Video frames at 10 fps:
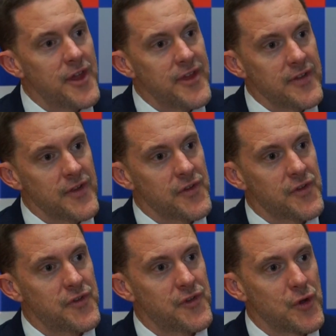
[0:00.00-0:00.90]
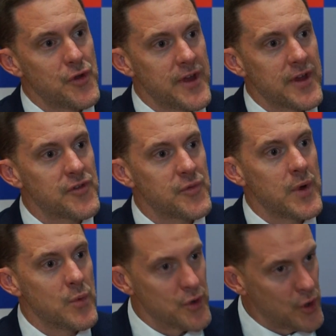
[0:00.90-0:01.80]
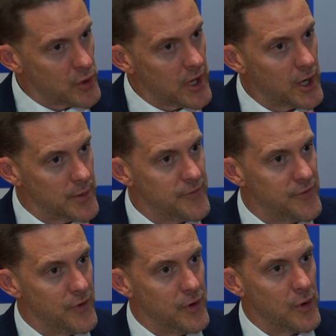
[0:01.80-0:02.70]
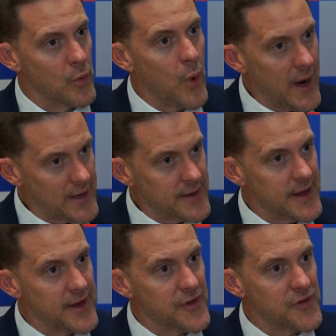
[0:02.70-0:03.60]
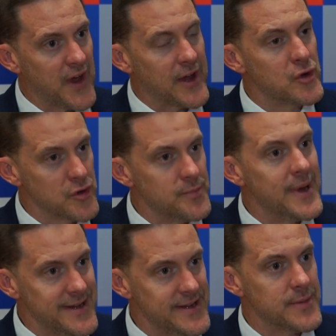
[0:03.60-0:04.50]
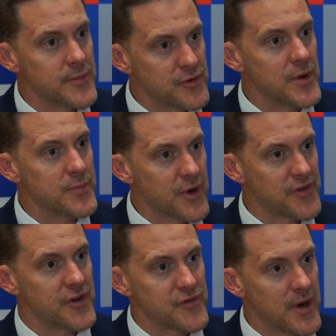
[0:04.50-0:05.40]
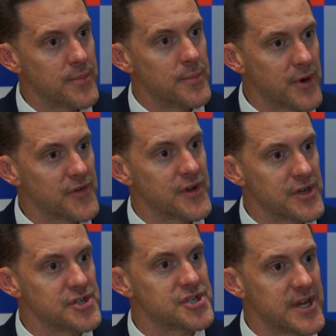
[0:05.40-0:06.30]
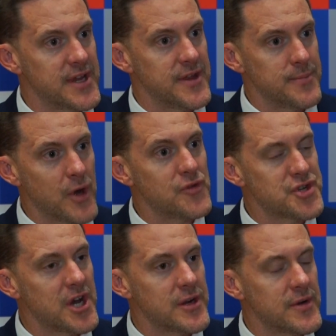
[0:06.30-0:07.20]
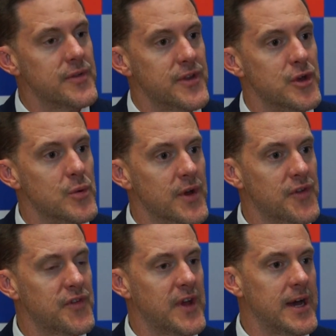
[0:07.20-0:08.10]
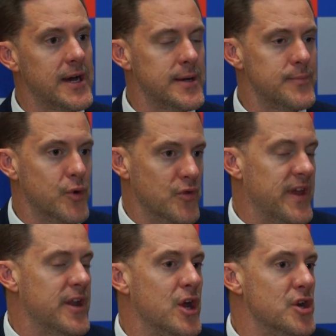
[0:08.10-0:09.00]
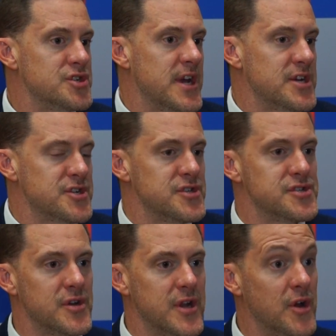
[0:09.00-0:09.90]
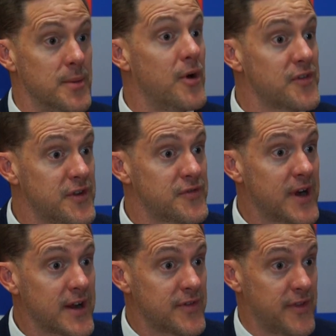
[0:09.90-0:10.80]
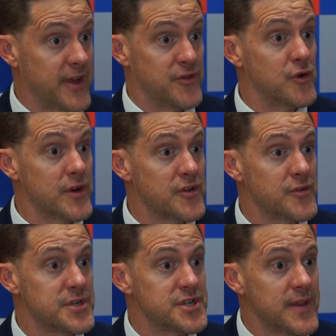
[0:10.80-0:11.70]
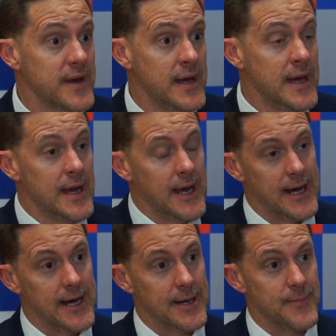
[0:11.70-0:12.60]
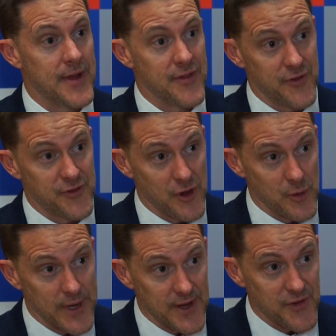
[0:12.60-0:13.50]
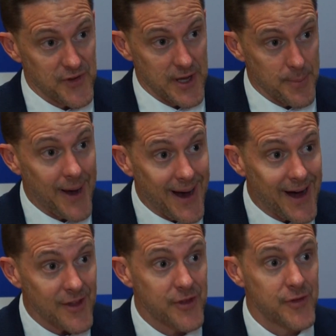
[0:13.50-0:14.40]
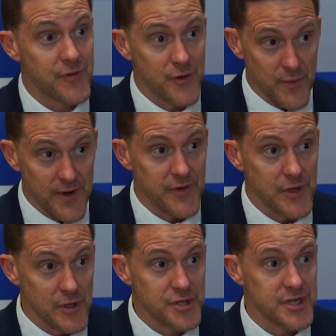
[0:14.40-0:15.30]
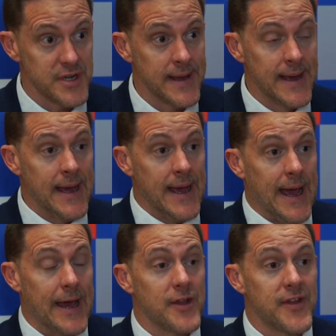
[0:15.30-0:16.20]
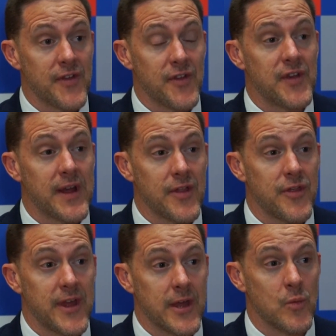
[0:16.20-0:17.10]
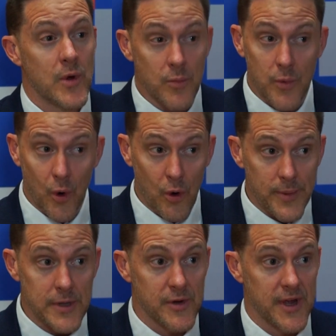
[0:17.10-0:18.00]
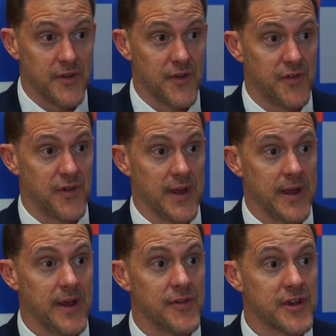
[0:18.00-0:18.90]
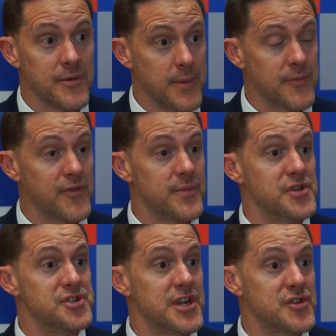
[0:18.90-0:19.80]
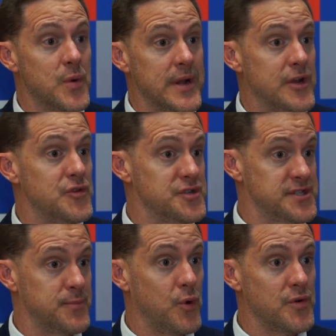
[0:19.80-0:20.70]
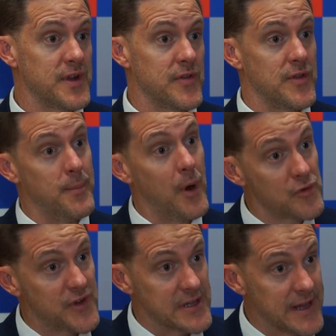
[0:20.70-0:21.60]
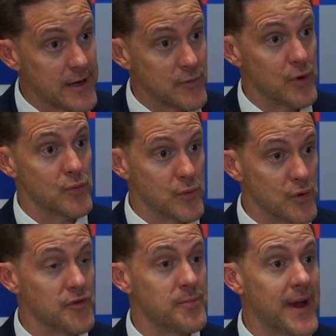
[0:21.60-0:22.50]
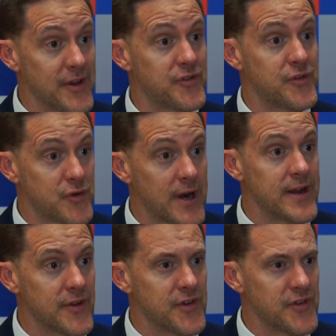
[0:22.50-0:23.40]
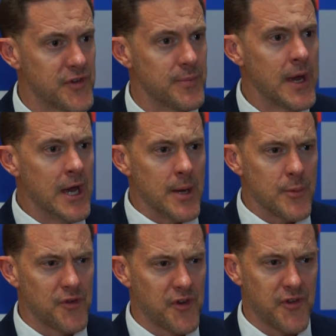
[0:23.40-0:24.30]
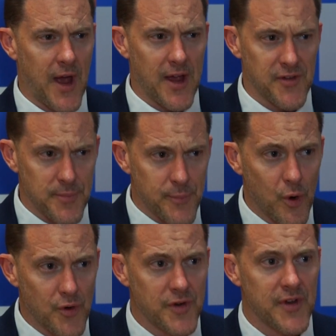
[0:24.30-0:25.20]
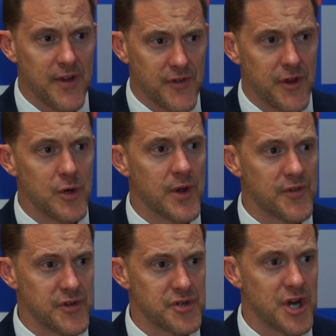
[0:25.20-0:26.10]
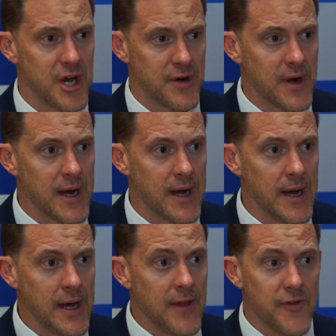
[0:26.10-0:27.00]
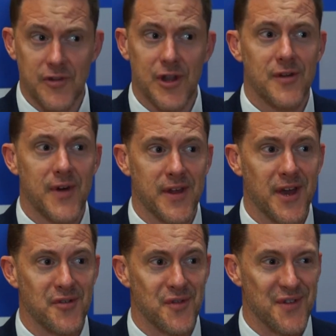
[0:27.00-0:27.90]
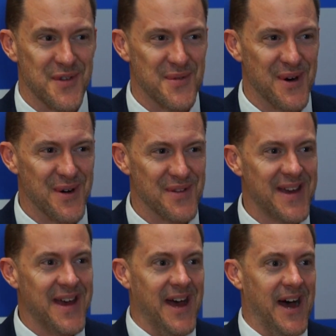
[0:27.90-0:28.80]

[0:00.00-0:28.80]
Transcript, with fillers: I think there's two things we would all hope for. One is a good meeting between President Trump and President Xi, that both China and the US um, put their negotiations on, on a positive track, that they're talking to each other, um, and so that we can see a path to resolution. And I think the second thing we'll all be looking to see is a commitment from the G20 to supporting the multilateral rules based trading system. Because as, as important as the US and China are, there's a lot of other countries in the world.